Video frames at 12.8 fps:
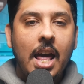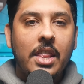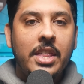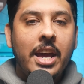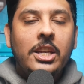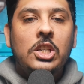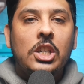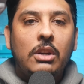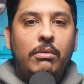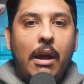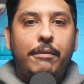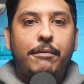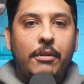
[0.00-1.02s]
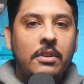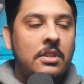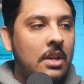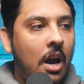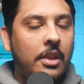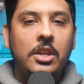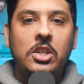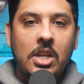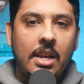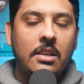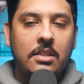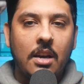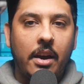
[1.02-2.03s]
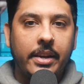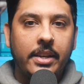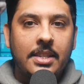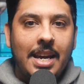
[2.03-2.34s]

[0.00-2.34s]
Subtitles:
Then she referenced other genocides